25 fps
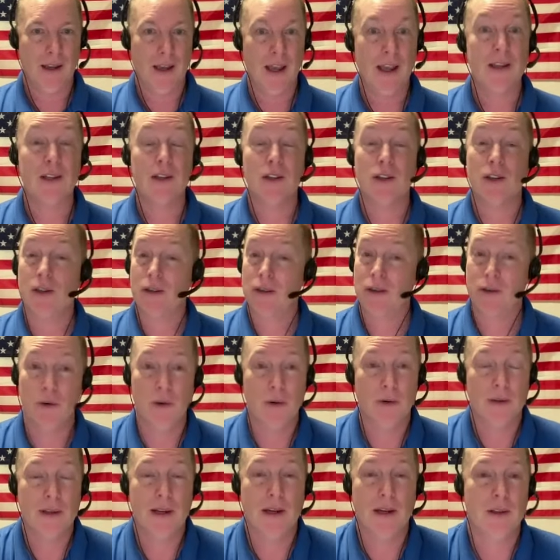
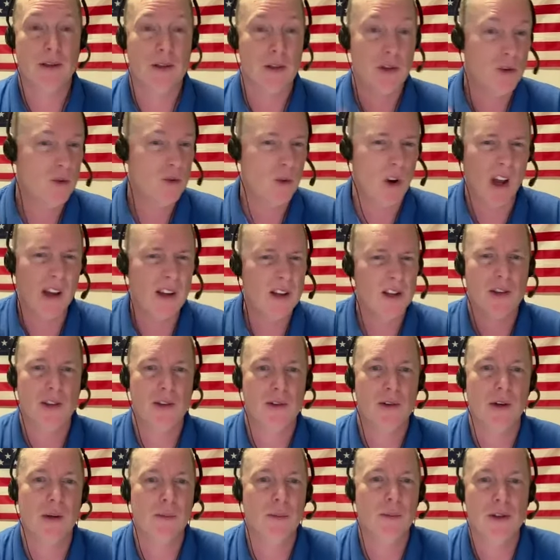They're the strongest
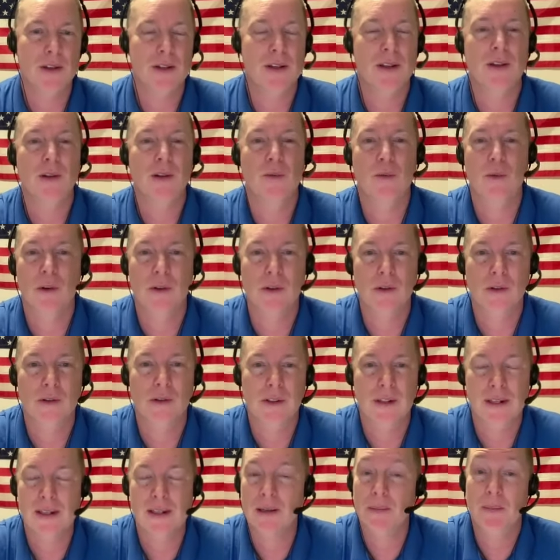thermals in the world.
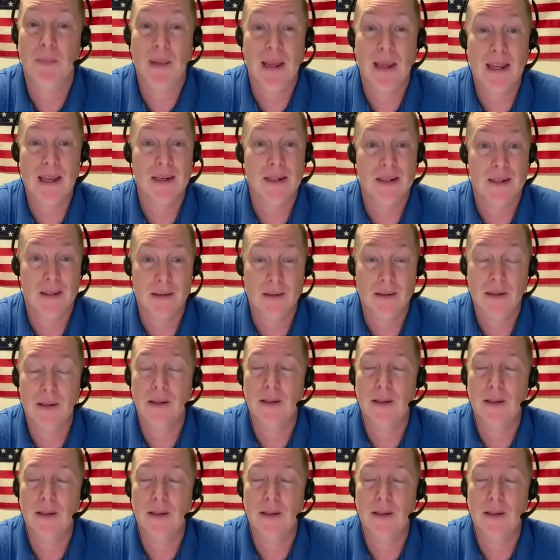It's amazing.